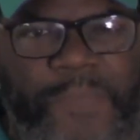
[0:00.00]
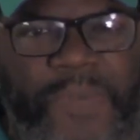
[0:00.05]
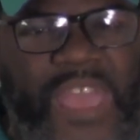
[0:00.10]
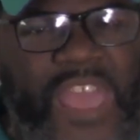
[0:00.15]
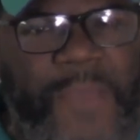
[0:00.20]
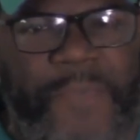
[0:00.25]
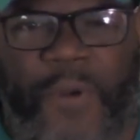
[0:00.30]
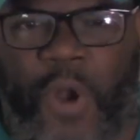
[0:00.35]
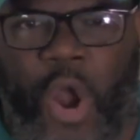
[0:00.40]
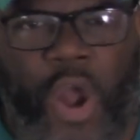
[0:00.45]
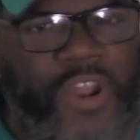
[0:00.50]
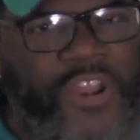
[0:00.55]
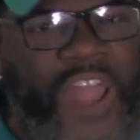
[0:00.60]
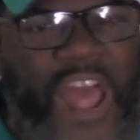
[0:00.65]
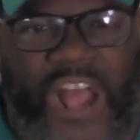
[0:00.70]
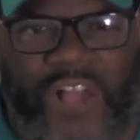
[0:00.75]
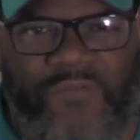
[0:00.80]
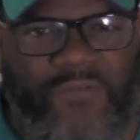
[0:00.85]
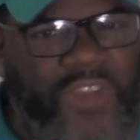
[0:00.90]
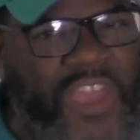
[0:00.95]
people are
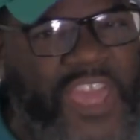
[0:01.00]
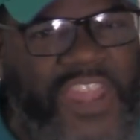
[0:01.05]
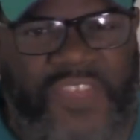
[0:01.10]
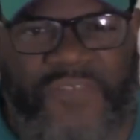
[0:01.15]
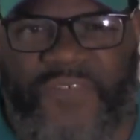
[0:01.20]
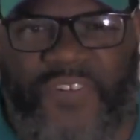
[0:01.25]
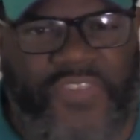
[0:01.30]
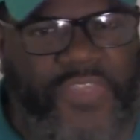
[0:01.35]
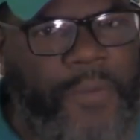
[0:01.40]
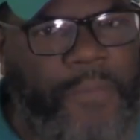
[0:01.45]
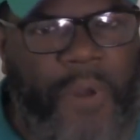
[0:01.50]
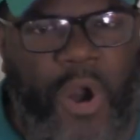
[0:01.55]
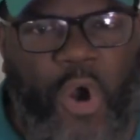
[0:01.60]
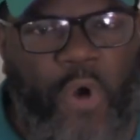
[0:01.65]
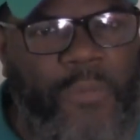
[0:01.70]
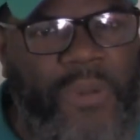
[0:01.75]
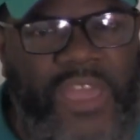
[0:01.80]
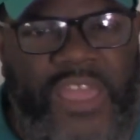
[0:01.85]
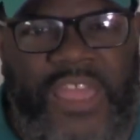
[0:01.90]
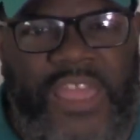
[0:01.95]
not ready for the
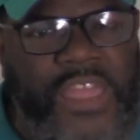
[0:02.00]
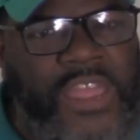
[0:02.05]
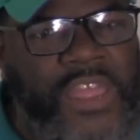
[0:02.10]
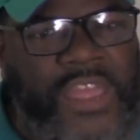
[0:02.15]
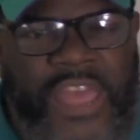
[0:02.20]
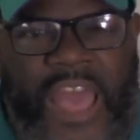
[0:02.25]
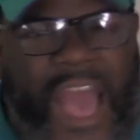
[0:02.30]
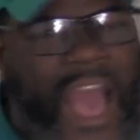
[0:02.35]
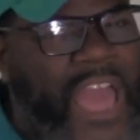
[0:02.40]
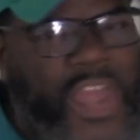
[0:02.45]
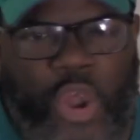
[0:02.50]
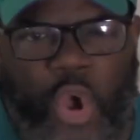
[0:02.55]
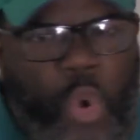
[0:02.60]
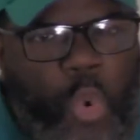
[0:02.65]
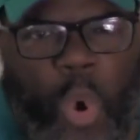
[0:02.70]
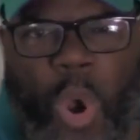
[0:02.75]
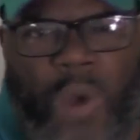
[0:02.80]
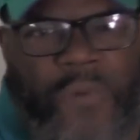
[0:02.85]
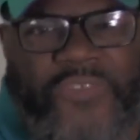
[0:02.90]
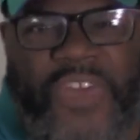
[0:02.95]
moment? I
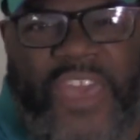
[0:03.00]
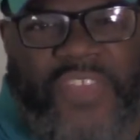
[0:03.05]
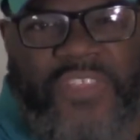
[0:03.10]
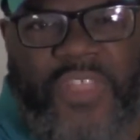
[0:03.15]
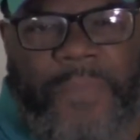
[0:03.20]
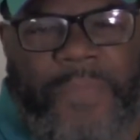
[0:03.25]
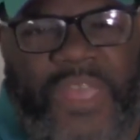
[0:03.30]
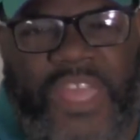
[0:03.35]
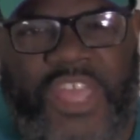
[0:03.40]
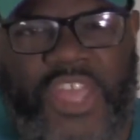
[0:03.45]
don't want that to be